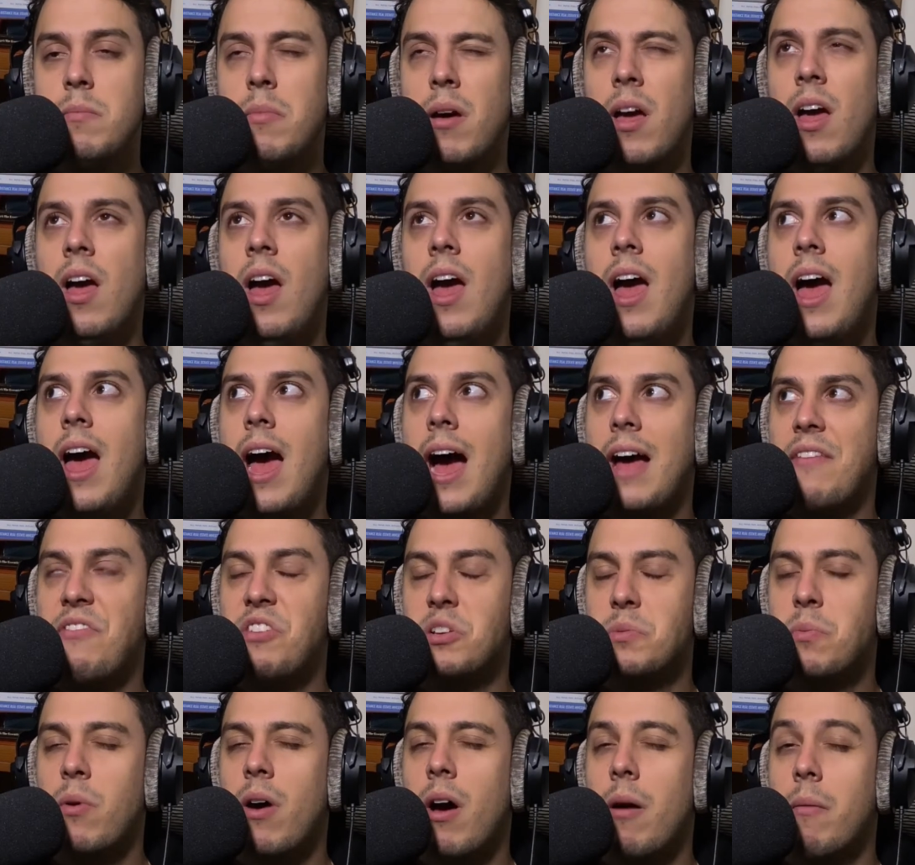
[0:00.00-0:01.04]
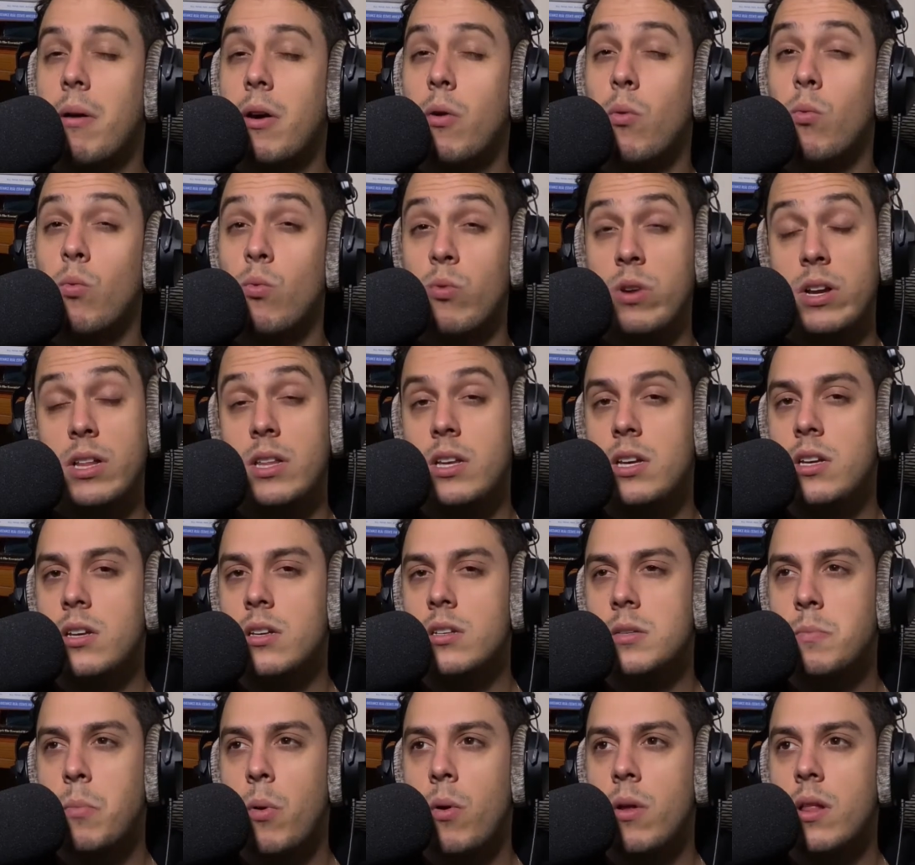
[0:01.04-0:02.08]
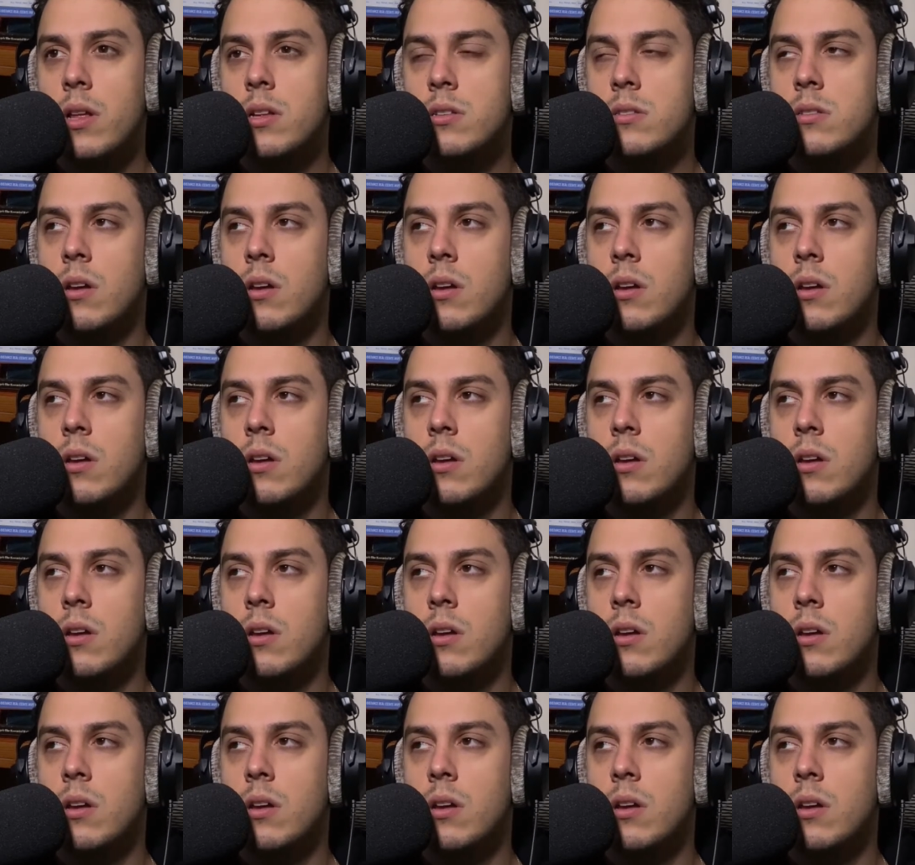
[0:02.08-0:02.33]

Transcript: But at this point, I'm gonna really spoil it.